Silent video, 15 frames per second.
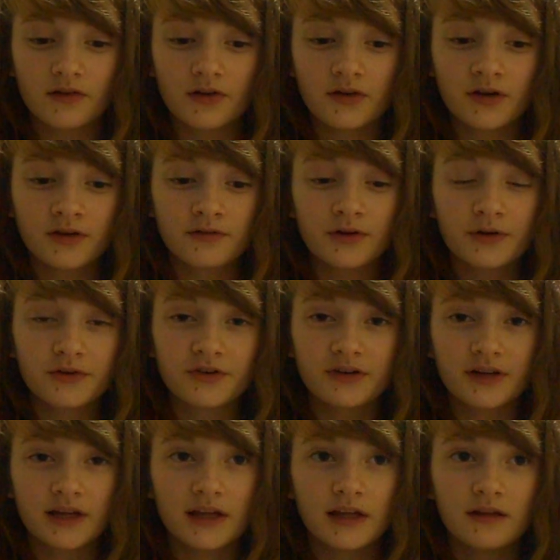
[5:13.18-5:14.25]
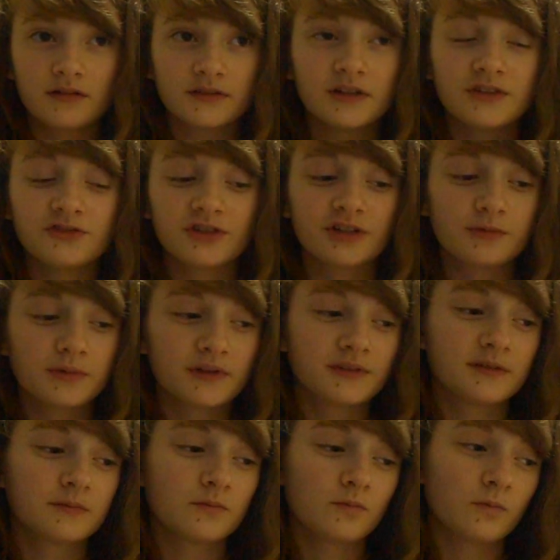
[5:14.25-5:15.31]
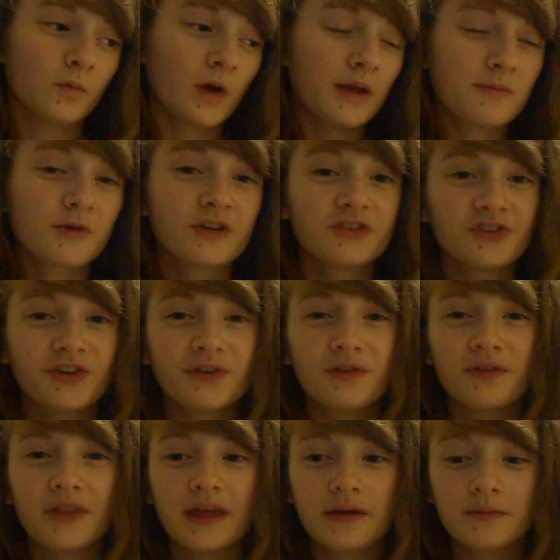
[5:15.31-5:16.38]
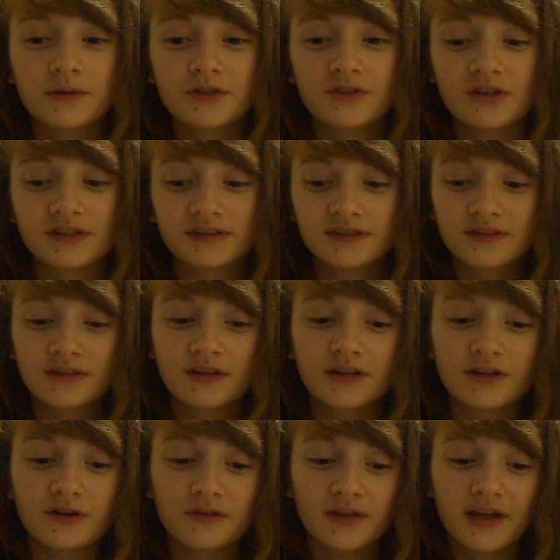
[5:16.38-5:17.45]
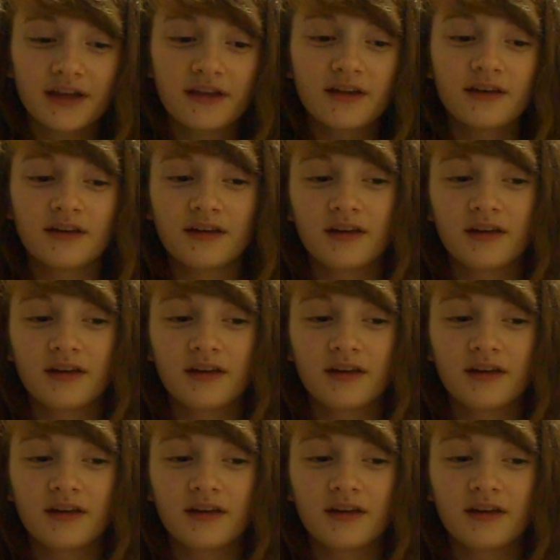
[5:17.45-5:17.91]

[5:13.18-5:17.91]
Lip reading: her Rotary district was way more chill, and they were just, like,